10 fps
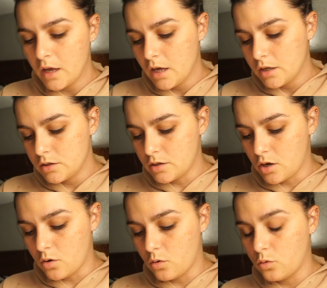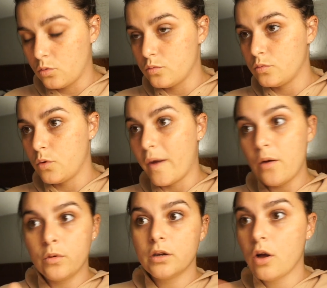So the weight
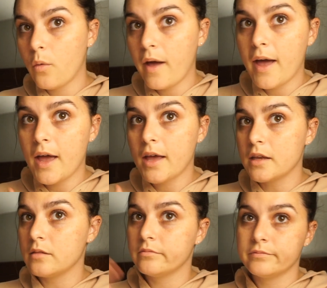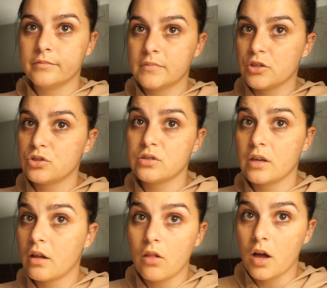wouldn't go away, and there's just
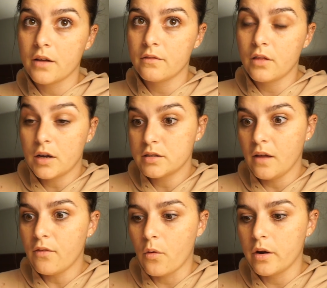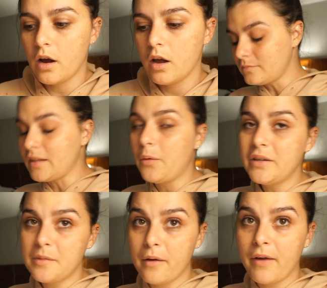like a lot of stuff going on. I went
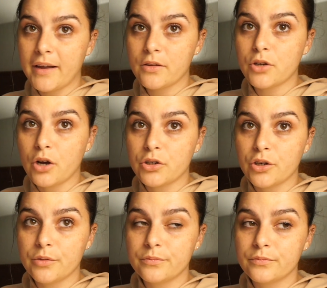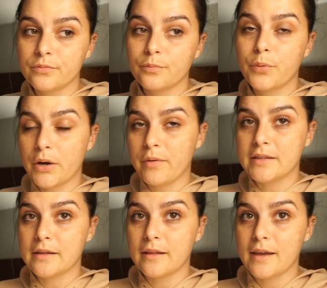to my regular doctor pretty
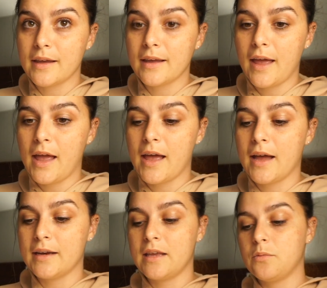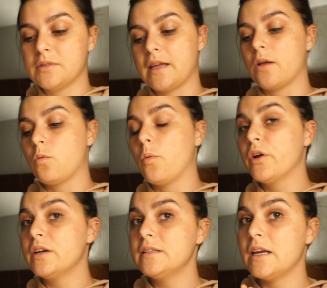recently, and he was like, well, we're
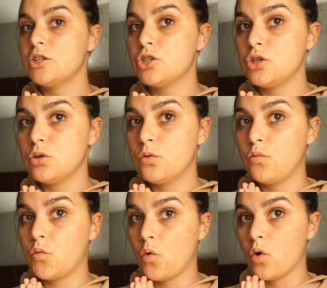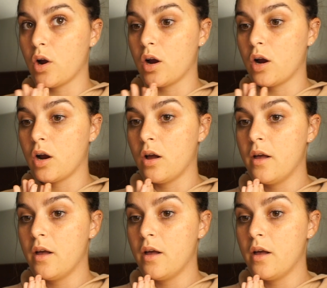gonna test you for